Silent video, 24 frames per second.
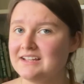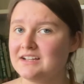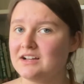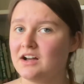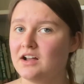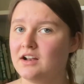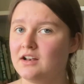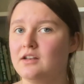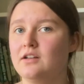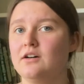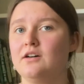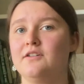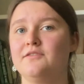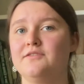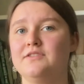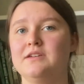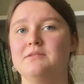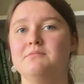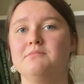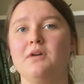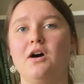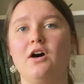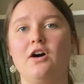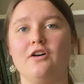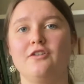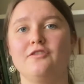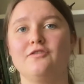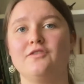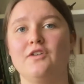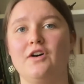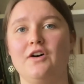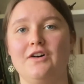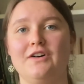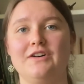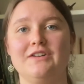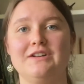a lot of them off
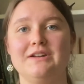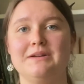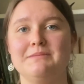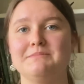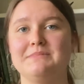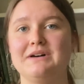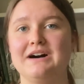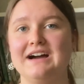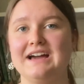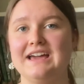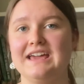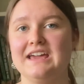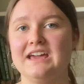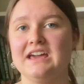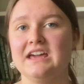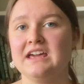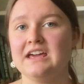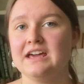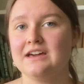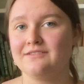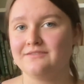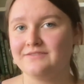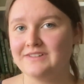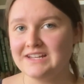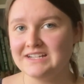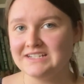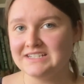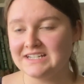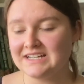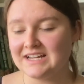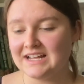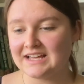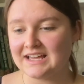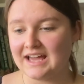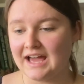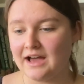on my
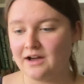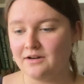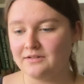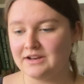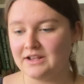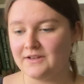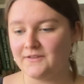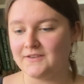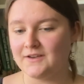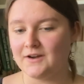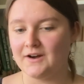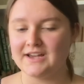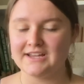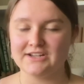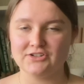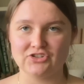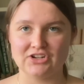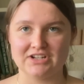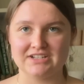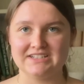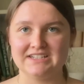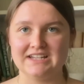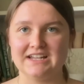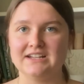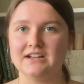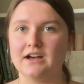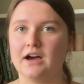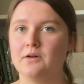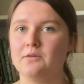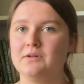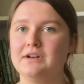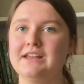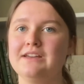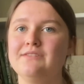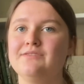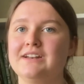Vinted account. If you are interested, I
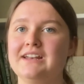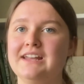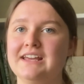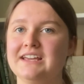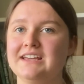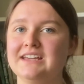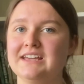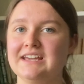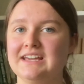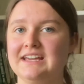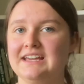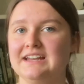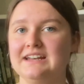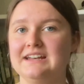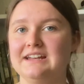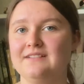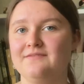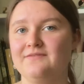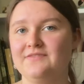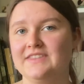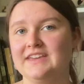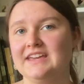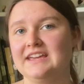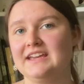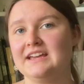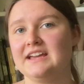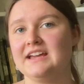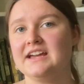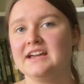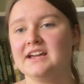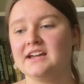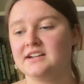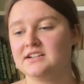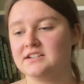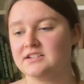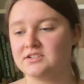will leave a link in the
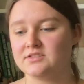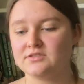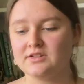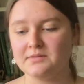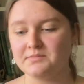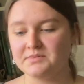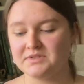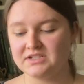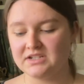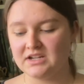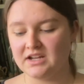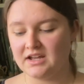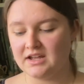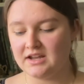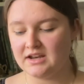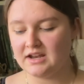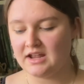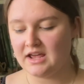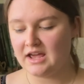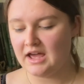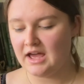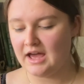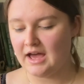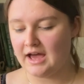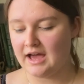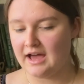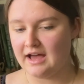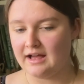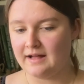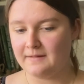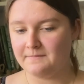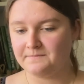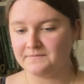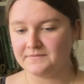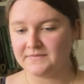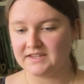description.
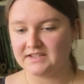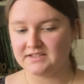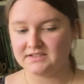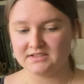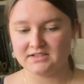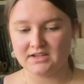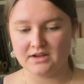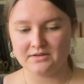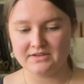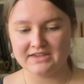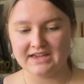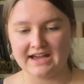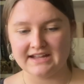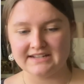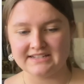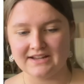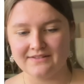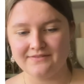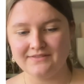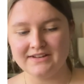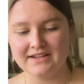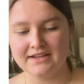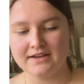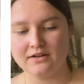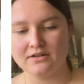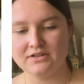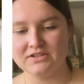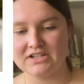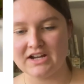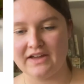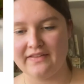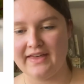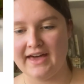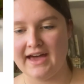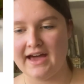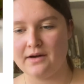So yeah, definitely go and
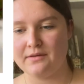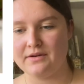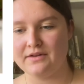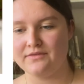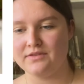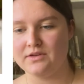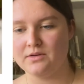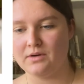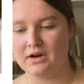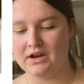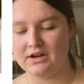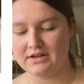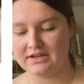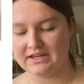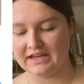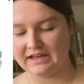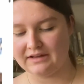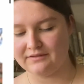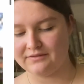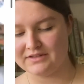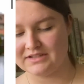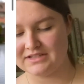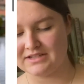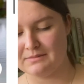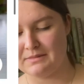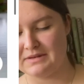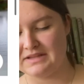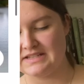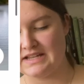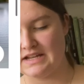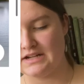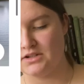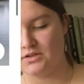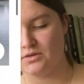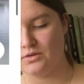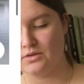check that out if you are looking for some
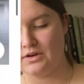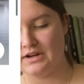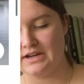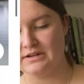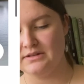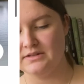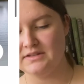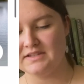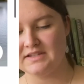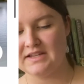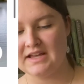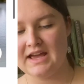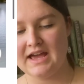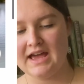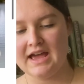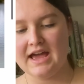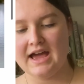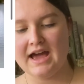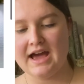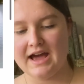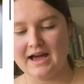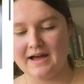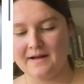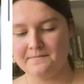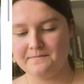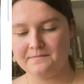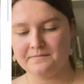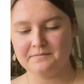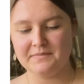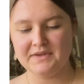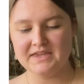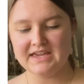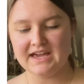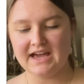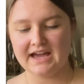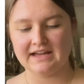essential oils. But
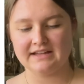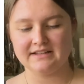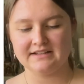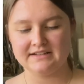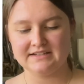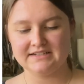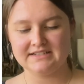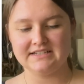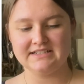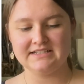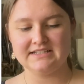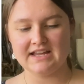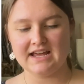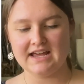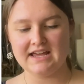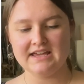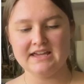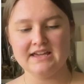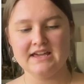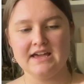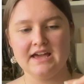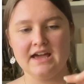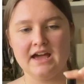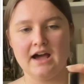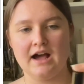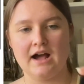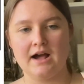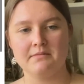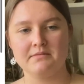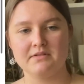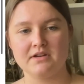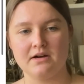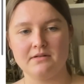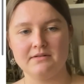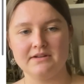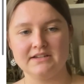yeah, today
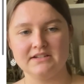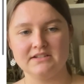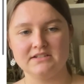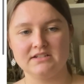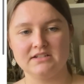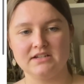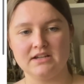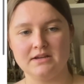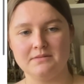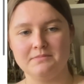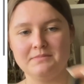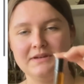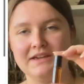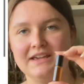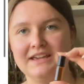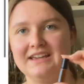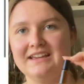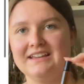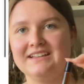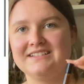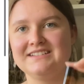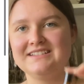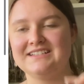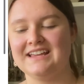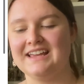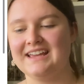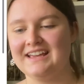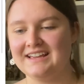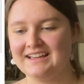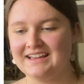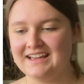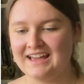I'm going to be seeing